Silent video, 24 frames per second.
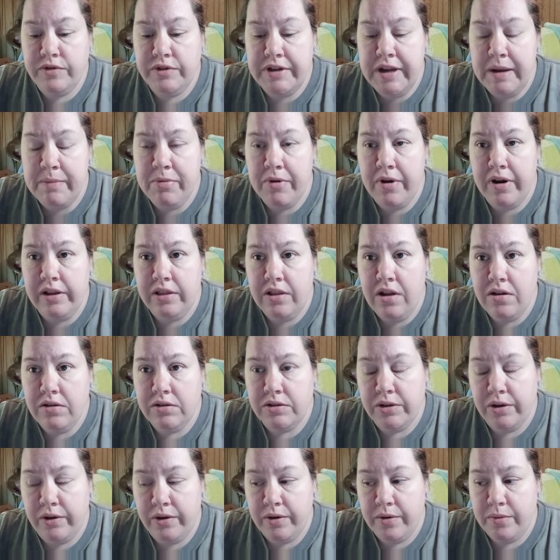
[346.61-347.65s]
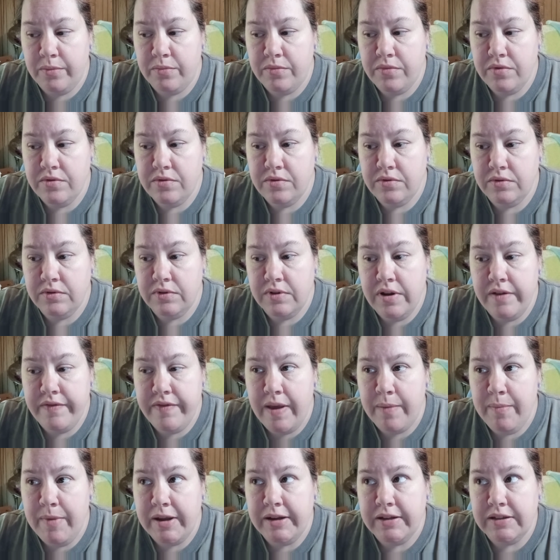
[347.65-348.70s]
temporary long-term, if
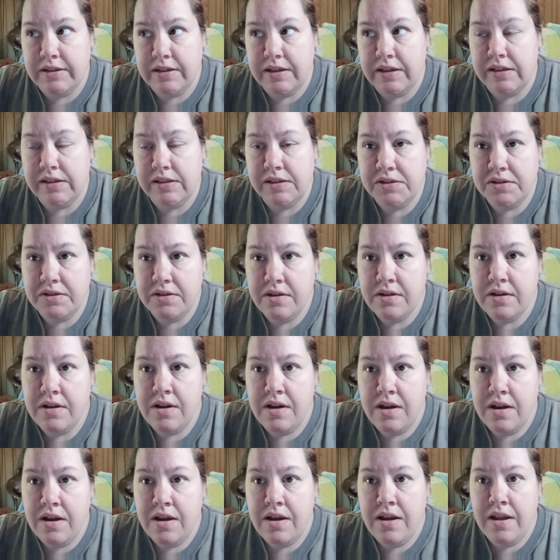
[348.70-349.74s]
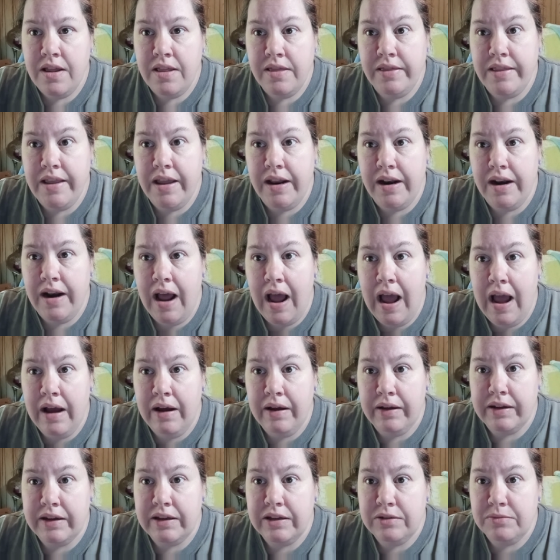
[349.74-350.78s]
that makes sense, then
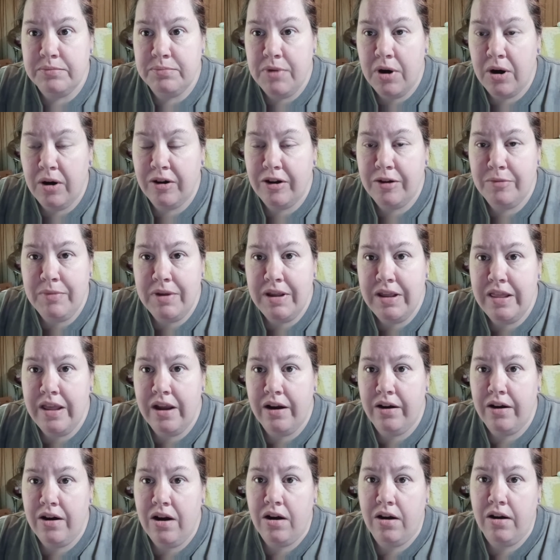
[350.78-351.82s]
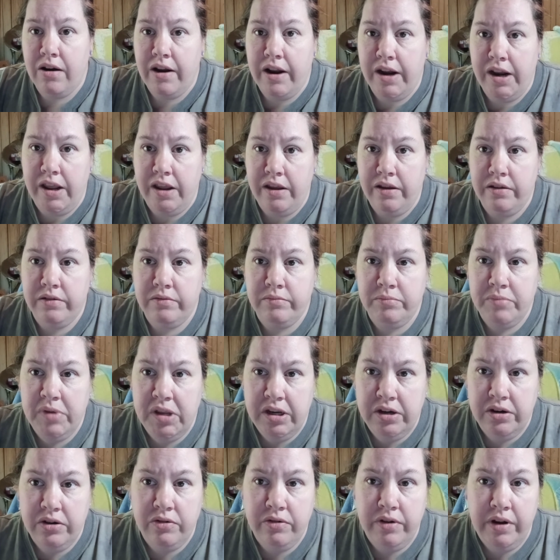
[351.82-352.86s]
I can already be there and already
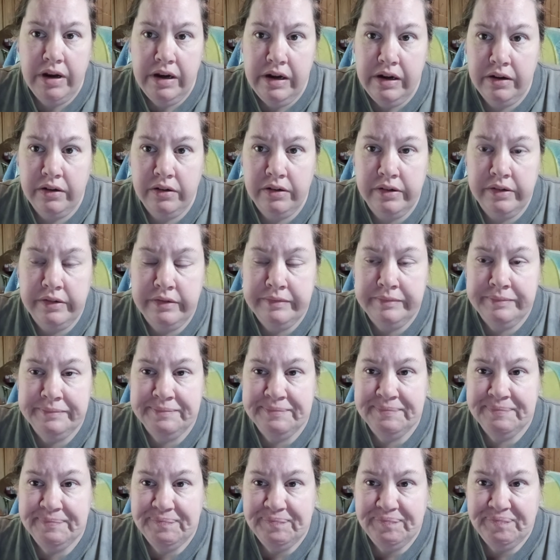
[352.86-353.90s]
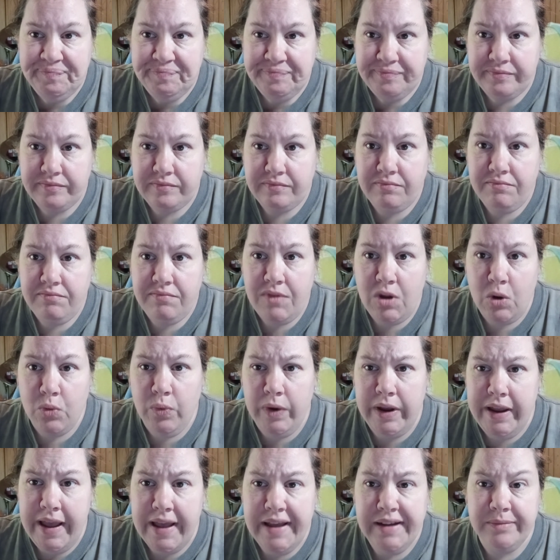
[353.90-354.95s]
be doing
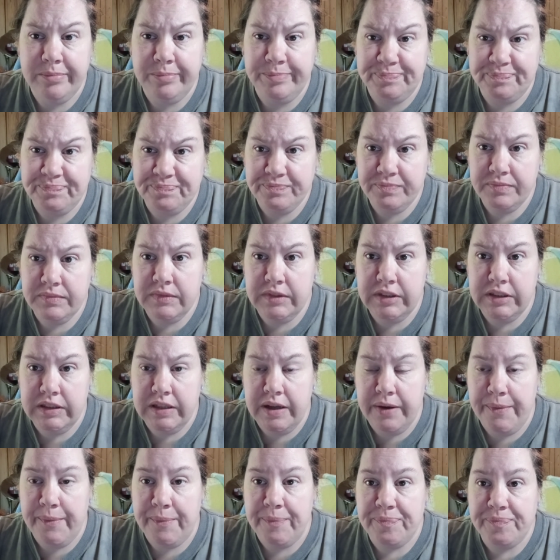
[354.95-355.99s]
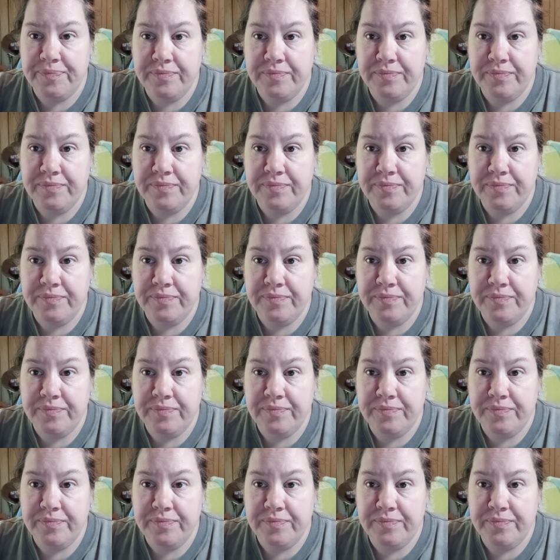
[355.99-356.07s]
rehab. So,